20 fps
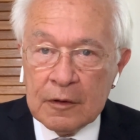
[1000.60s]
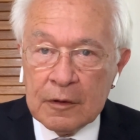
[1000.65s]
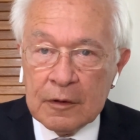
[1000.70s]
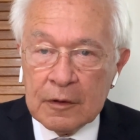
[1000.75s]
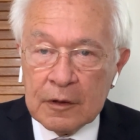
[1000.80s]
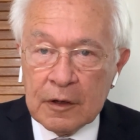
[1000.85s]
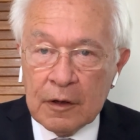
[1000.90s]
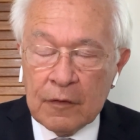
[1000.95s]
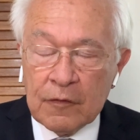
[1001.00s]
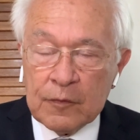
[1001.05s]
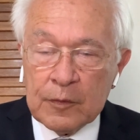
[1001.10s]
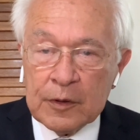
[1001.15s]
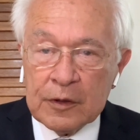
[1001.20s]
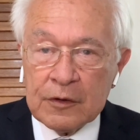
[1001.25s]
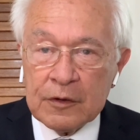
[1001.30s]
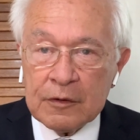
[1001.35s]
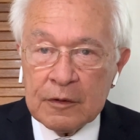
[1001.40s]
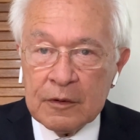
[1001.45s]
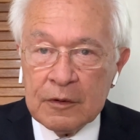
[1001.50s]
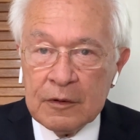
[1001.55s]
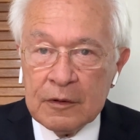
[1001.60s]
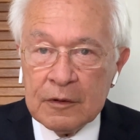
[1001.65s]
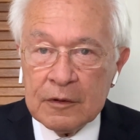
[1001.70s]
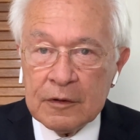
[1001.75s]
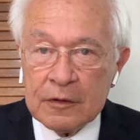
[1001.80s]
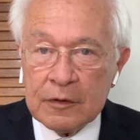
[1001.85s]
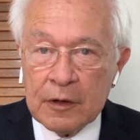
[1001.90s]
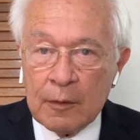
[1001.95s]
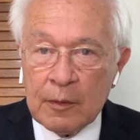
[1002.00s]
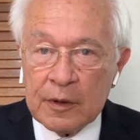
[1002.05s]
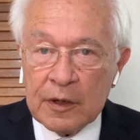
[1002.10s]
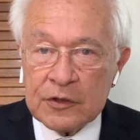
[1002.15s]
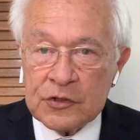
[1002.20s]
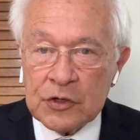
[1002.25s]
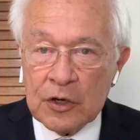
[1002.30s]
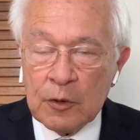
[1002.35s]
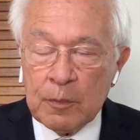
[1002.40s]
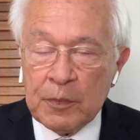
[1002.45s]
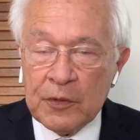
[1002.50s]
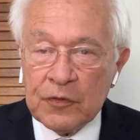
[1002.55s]
the government and
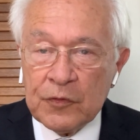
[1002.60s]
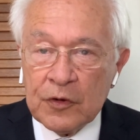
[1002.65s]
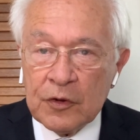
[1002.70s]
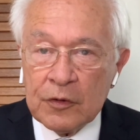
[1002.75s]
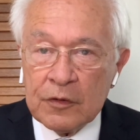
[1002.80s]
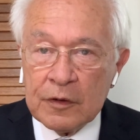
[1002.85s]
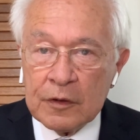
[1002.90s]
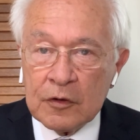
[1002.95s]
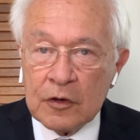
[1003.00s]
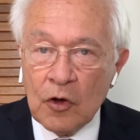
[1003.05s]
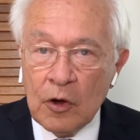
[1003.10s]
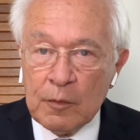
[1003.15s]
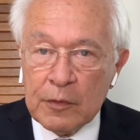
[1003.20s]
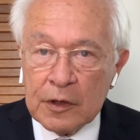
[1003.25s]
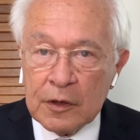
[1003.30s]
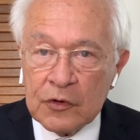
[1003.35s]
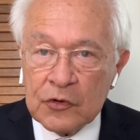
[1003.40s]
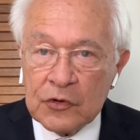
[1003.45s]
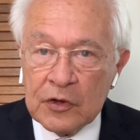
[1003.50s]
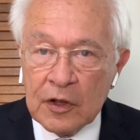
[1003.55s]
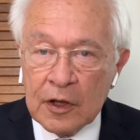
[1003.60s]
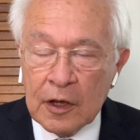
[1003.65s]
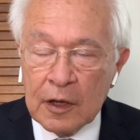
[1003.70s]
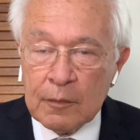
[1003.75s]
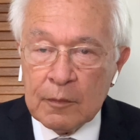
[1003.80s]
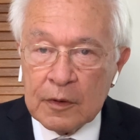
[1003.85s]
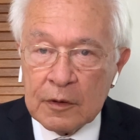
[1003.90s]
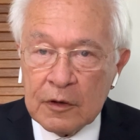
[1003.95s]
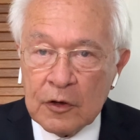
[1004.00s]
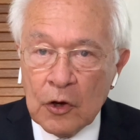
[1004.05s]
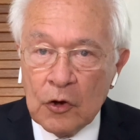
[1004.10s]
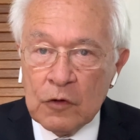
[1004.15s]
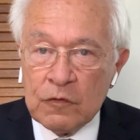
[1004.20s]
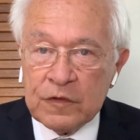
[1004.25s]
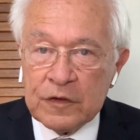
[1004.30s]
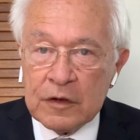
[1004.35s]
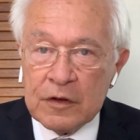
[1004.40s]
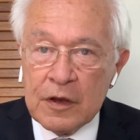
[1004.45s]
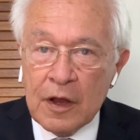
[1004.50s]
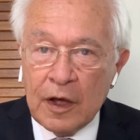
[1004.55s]
WHO prefer the communist name,
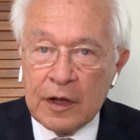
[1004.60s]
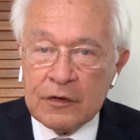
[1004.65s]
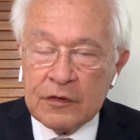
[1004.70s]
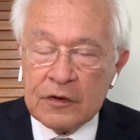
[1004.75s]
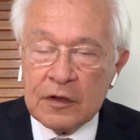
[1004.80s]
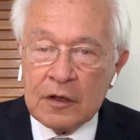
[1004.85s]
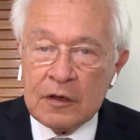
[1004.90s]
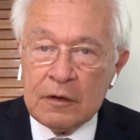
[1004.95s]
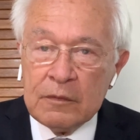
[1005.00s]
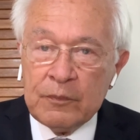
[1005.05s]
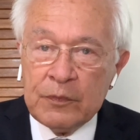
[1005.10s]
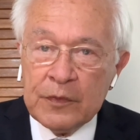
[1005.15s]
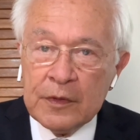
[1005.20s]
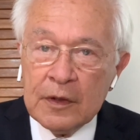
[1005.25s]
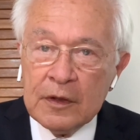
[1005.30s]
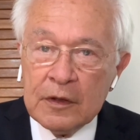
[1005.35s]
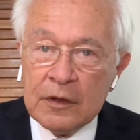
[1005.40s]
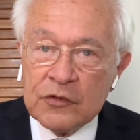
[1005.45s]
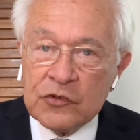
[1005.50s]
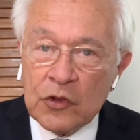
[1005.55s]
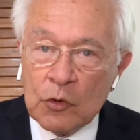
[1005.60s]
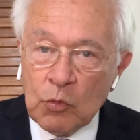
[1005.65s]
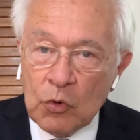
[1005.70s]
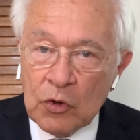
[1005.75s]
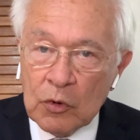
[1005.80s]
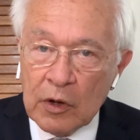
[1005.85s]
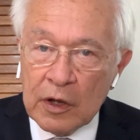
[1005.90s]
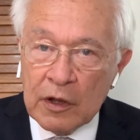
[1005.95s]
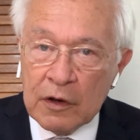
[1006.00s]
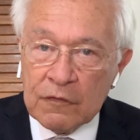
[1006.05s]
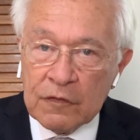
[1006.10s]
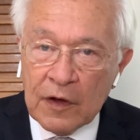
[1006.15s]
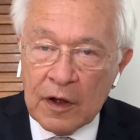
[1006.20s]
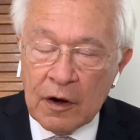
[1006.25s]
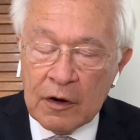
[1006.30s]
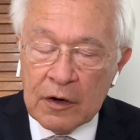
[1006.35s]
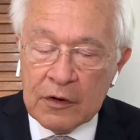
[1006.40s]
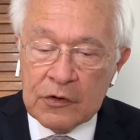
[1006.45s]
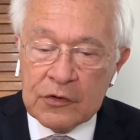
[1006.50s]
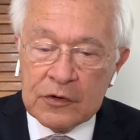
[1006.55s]
COVID-19. It's the Wuhan
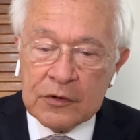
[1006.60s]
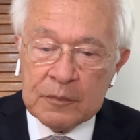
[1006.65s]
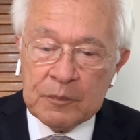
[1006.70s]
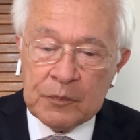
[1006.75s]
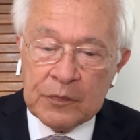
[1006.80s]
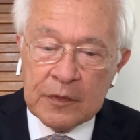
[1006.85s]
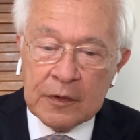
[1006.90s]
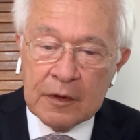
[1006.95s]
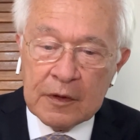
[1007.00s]
virus.